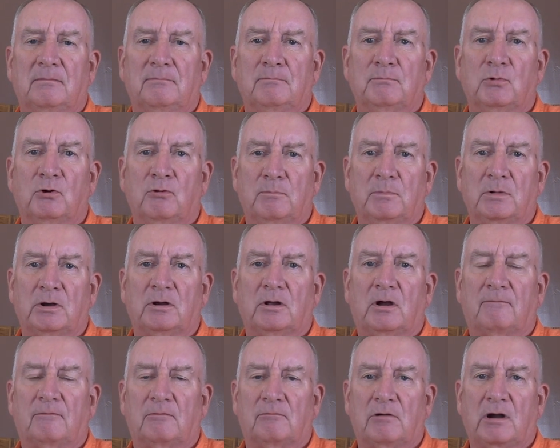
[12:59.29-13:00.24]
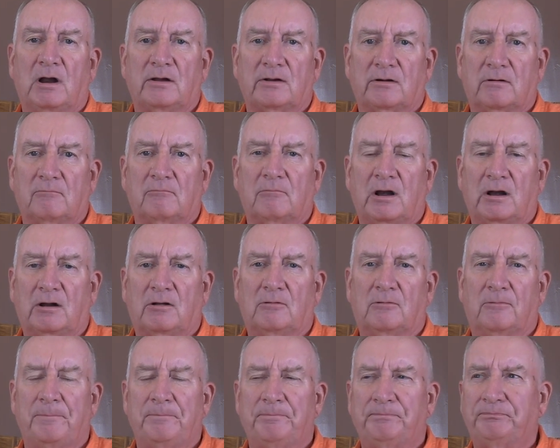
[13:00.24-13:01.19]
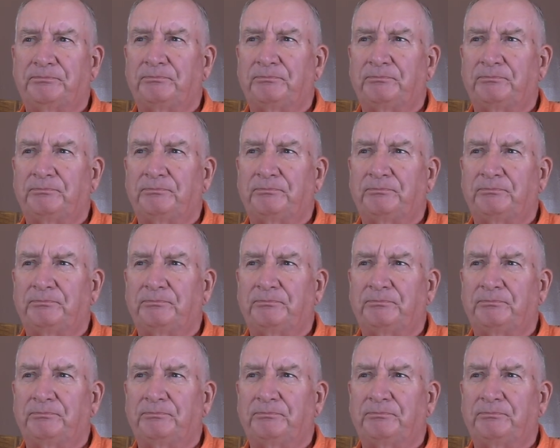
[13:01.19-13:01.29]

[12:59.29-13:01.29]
movement of a reticle.